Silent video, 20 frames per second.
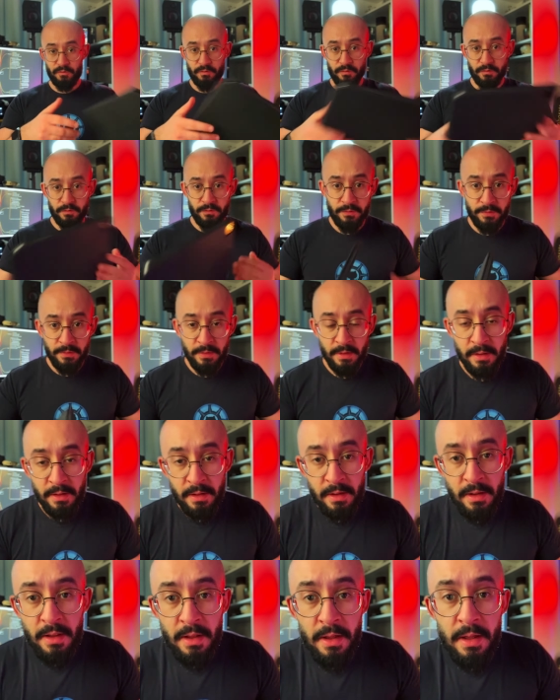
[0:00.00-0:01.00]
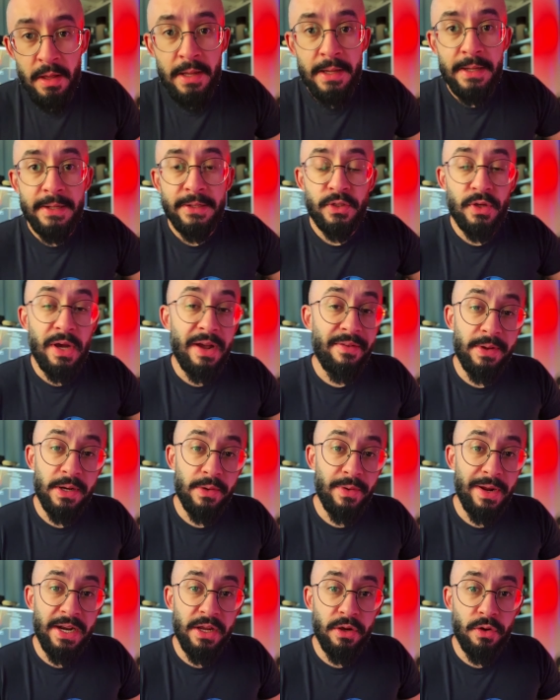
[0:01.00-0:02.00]
my latest video saying that if
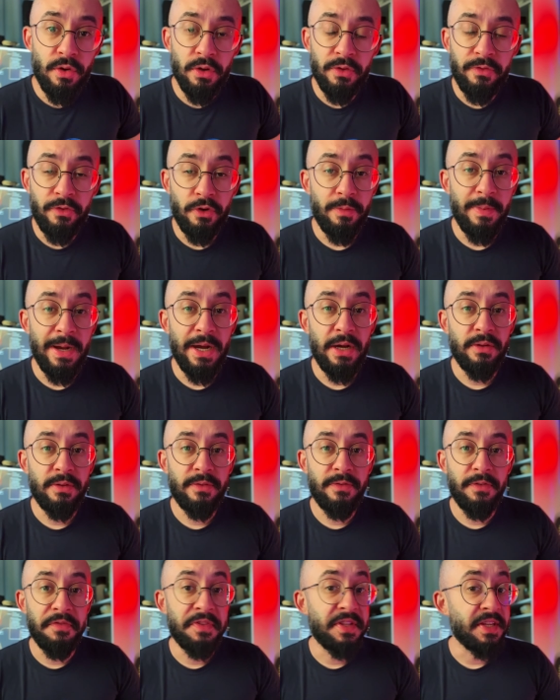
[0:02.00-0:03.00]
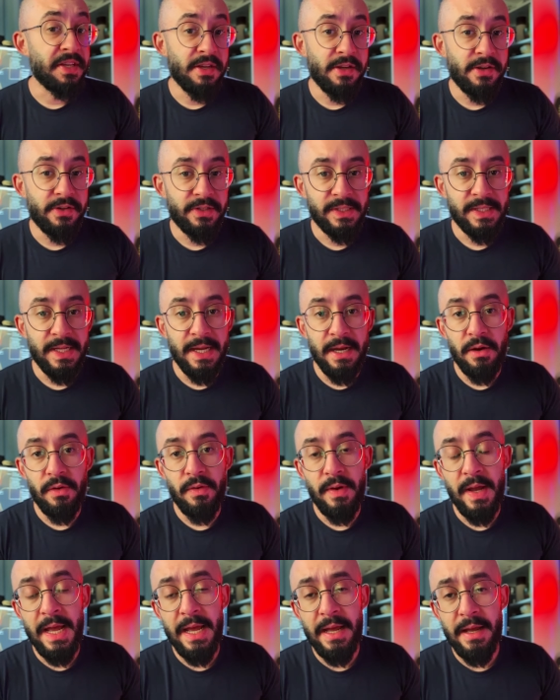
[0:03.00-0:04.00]
they cannot really exit the country, what should